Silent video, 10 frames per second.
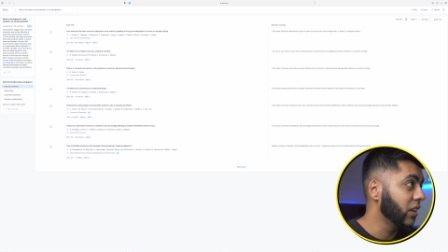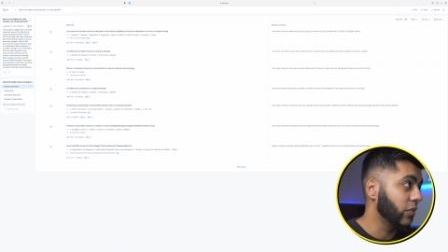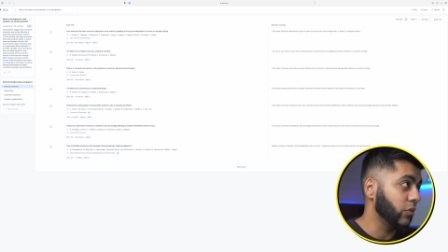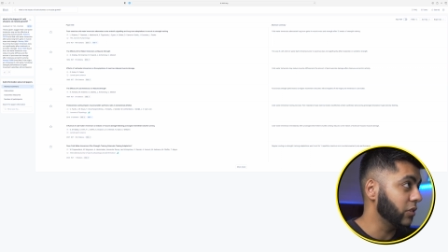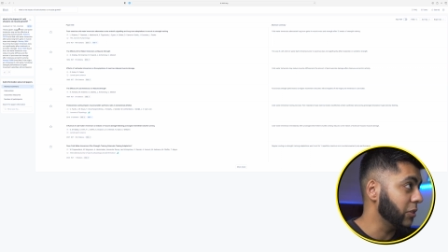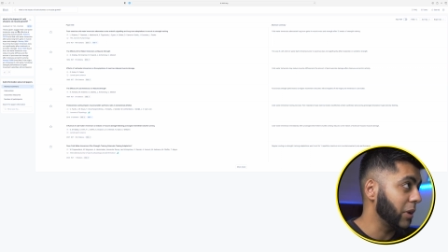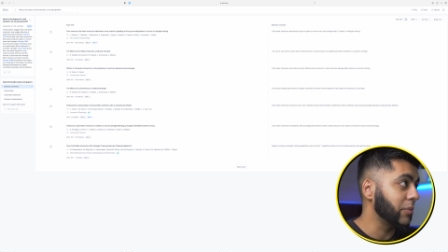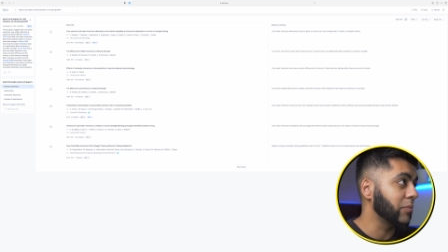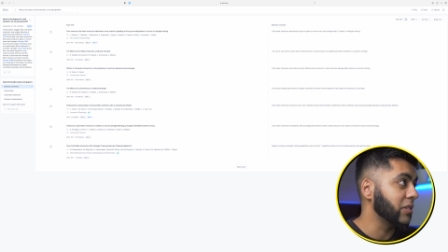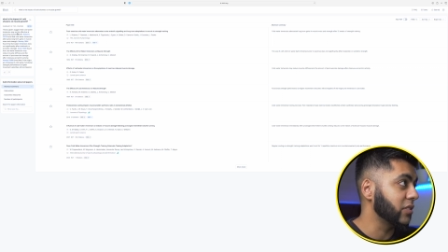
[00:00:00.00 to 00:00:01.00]
So these
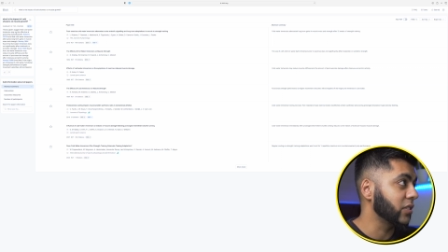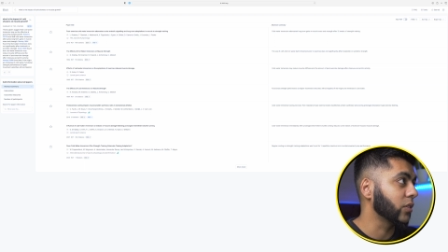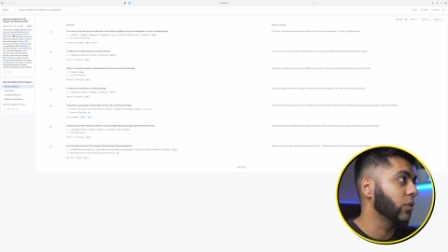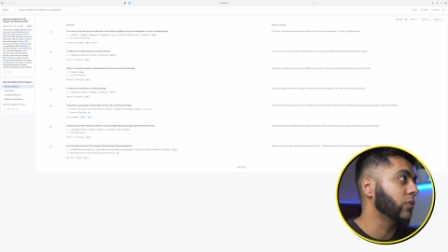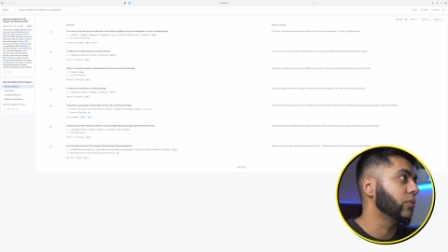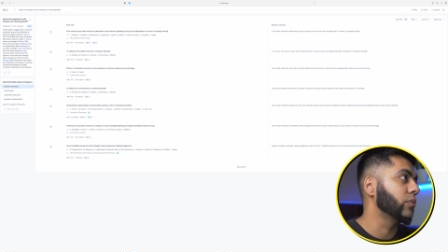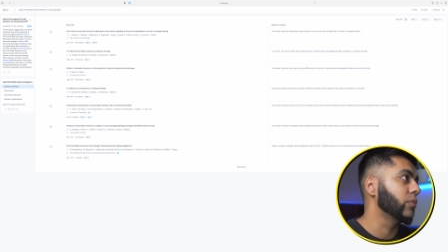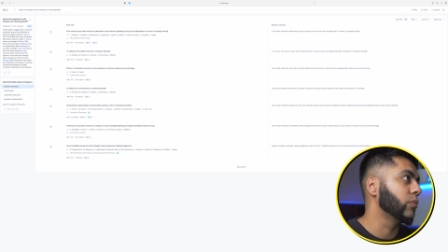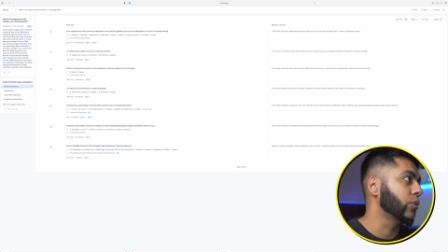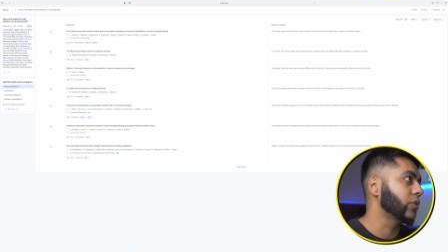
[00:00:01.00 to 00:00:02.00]
papers may suggest that cold
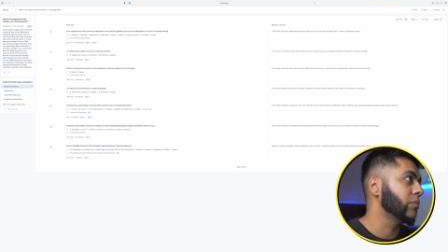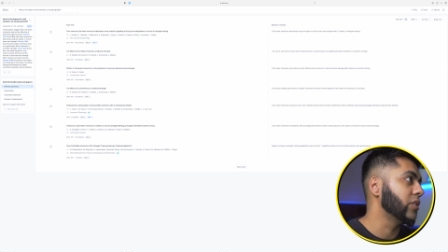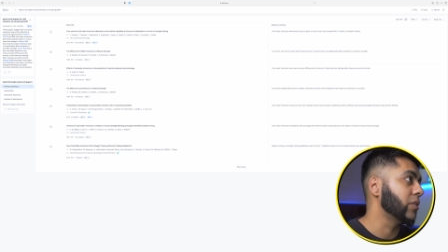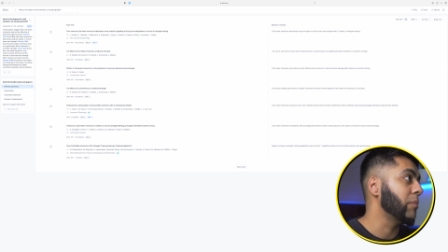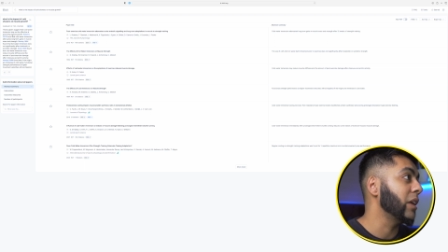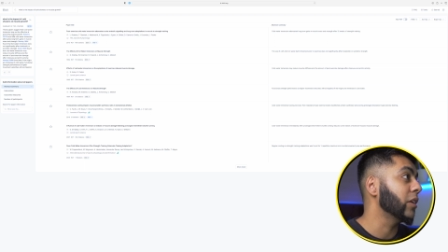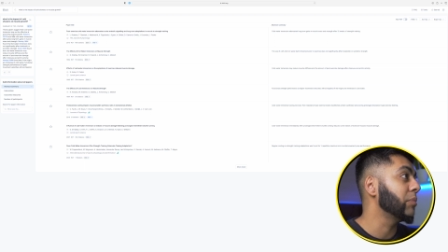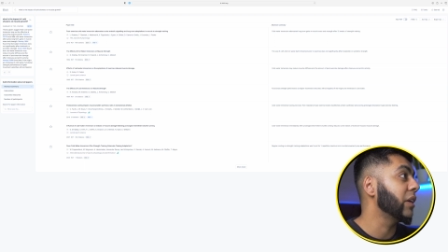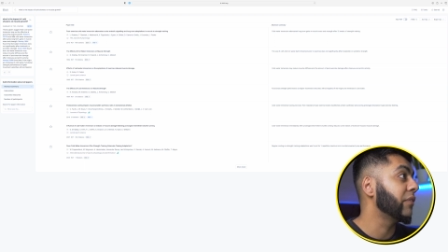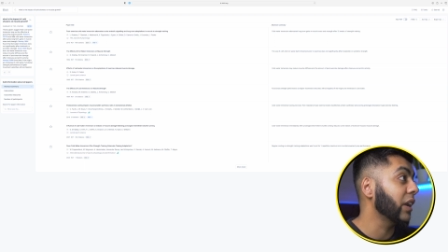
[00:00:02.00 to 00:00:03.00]
water immersion may not
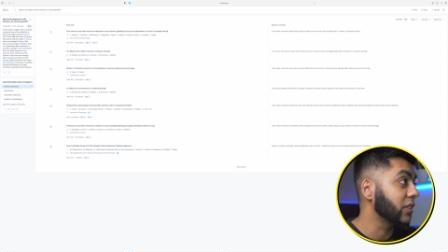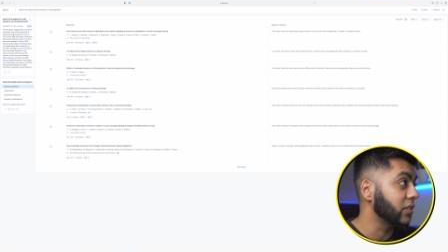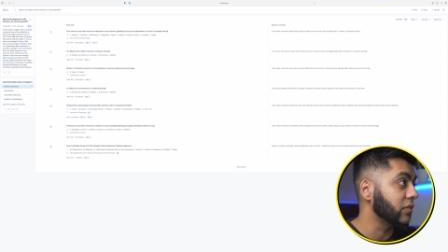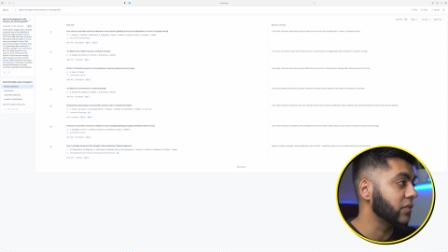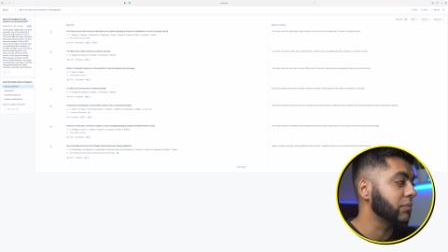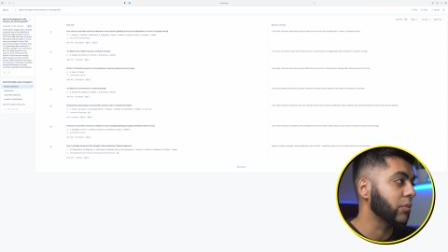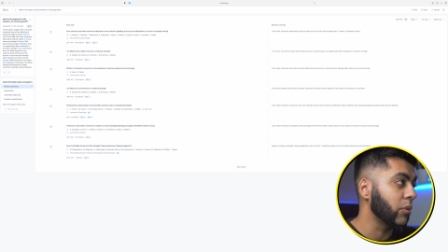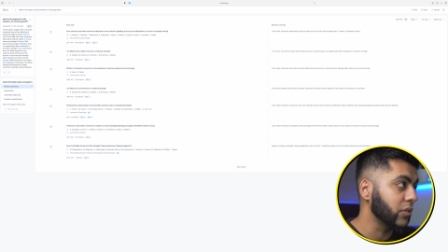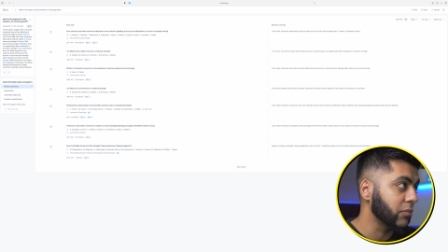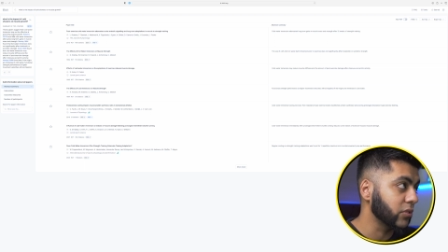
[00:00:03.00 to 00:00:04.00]
be effective in
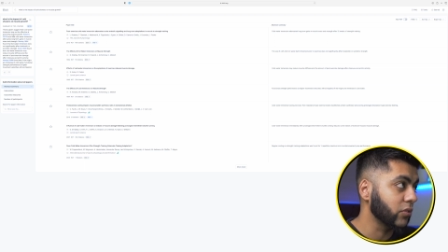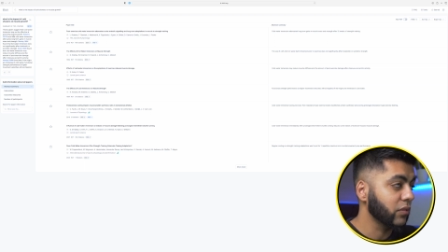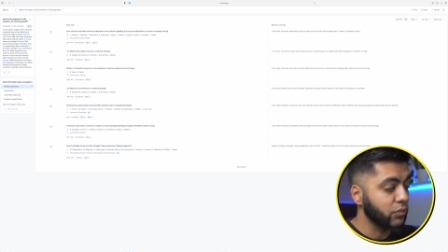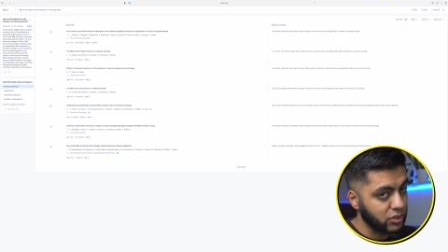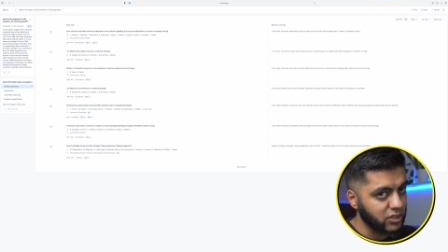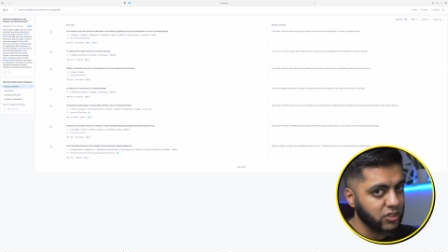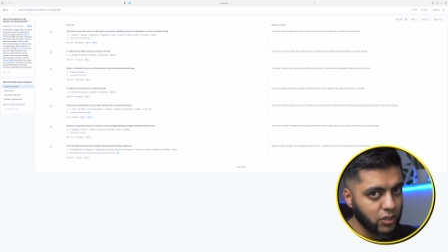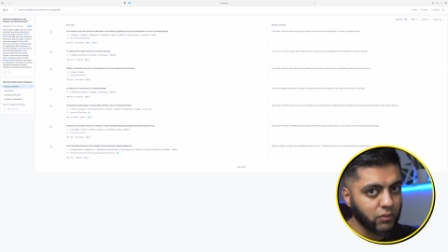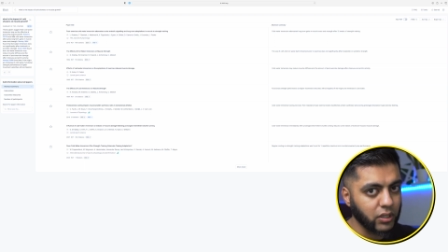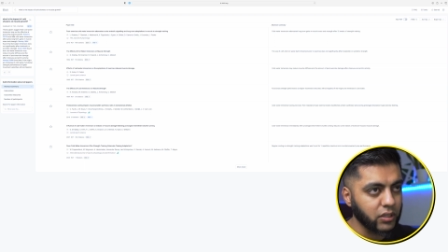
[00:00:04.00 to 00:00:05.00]
promoting muscle growth, which is
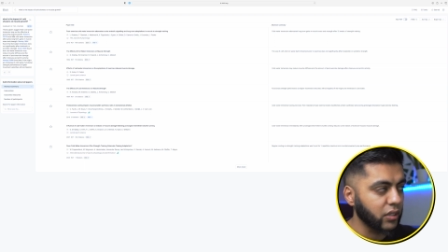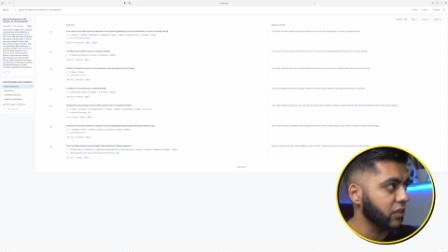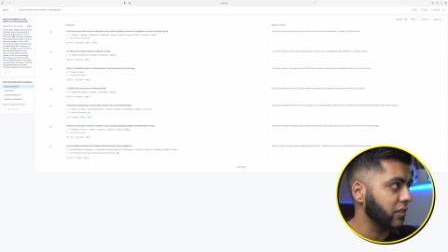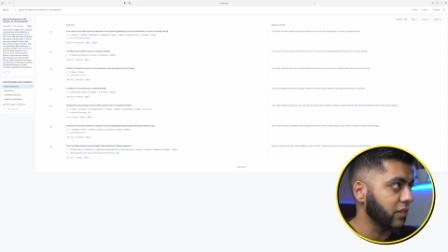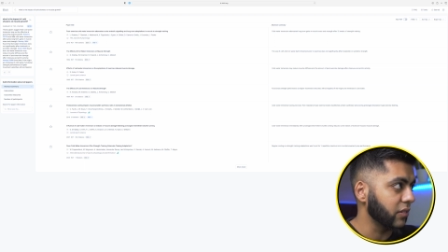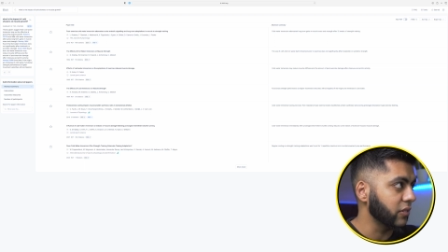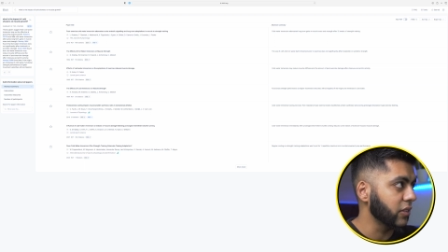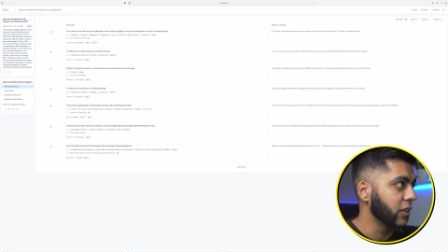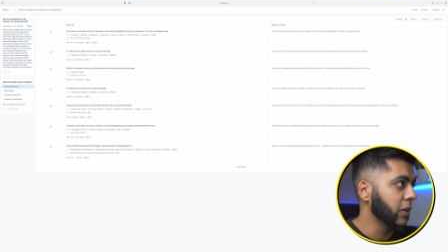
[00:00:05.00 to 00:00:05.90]
generally the consensus.